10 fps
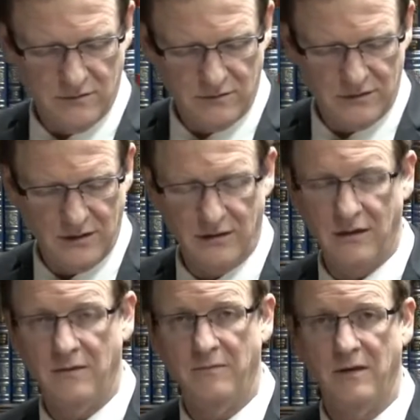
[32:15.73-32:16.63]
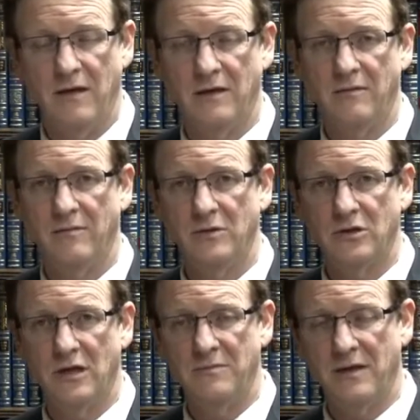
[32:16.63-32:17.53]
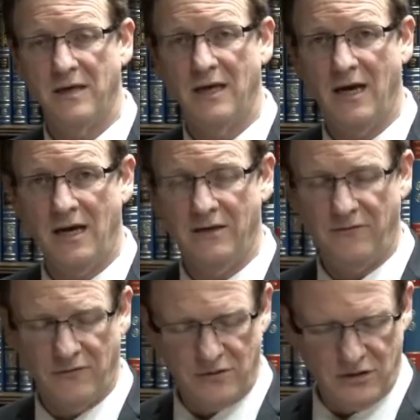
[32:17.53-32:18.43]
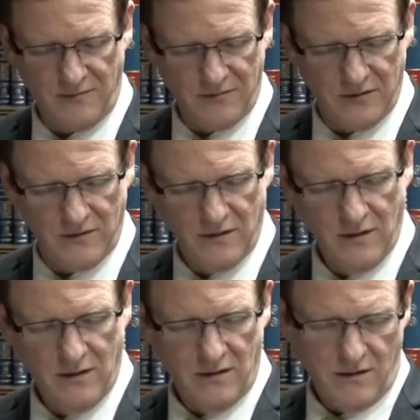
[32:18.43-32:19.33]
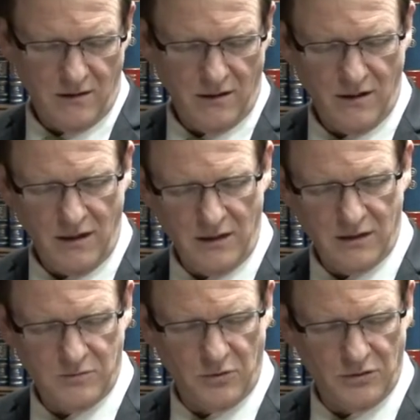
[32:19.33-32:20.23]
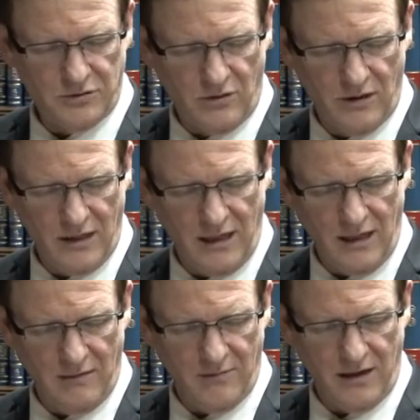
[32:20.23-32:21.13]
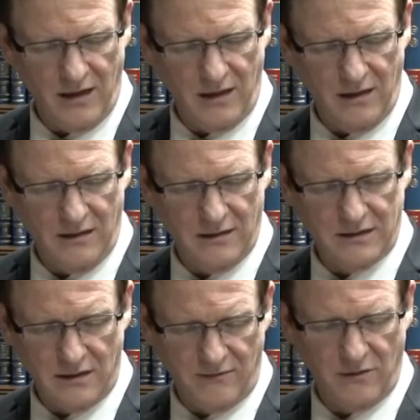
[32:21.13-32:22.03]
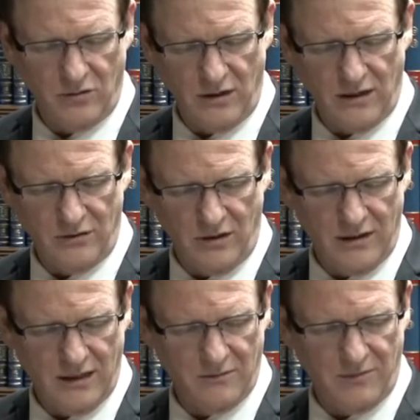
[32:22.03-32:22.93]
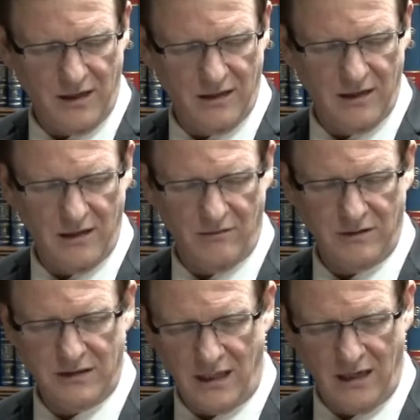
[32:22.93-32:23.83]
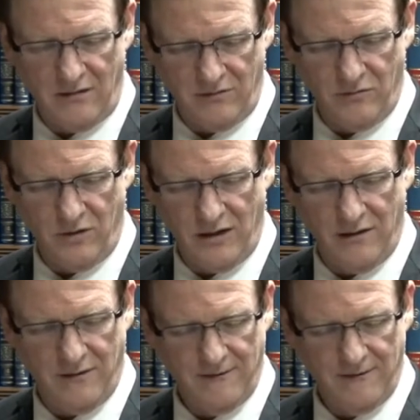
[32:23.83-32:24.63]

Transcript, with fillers: see it in the, in the Mishnah in Megillah, the first chapter, uh, it is brought only by the serving Kohen Gadol and not by the retired one.